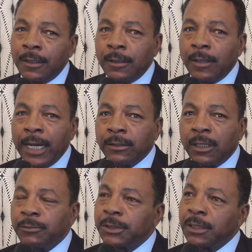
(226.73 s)
Oh, I
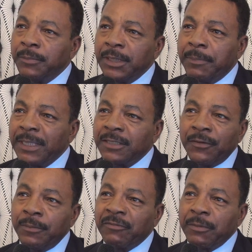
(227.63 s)
thought it was going to be the best
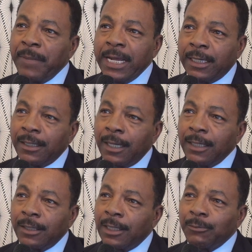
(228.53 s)
film ever made. I
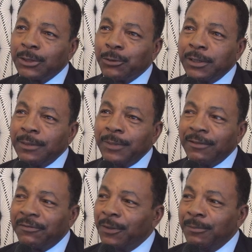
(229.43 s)
thought it was going to be
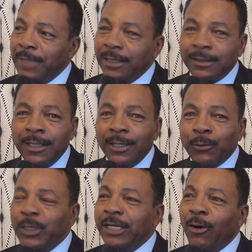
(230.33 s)
the film that
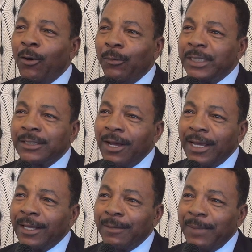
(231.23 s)
we'd all be
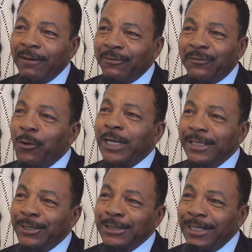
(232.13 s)
talking about 40
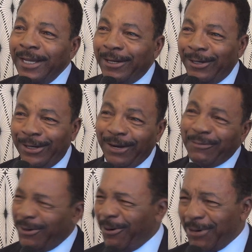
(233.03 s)
years later.
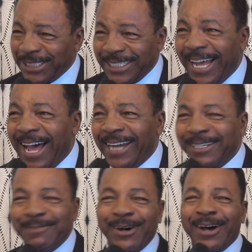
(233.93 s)
Of course not.
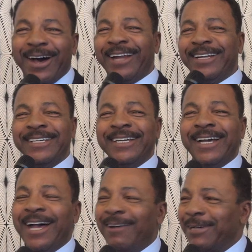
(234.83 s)
Come on.
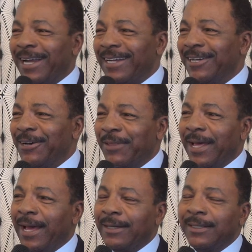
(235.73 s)
How would I know
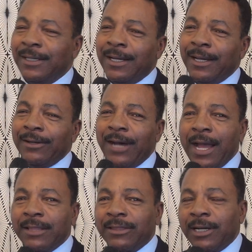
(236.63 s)
that? No,
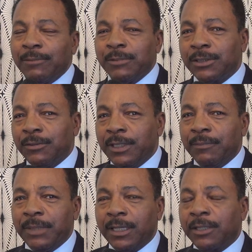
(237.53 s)
I thought it was going to
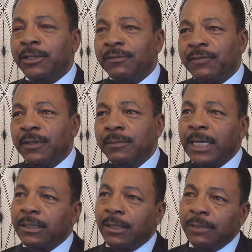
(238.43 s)
be a good film.
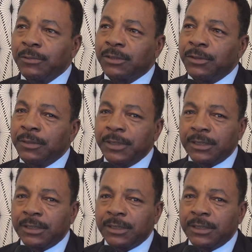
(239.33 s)
I thought it was going to be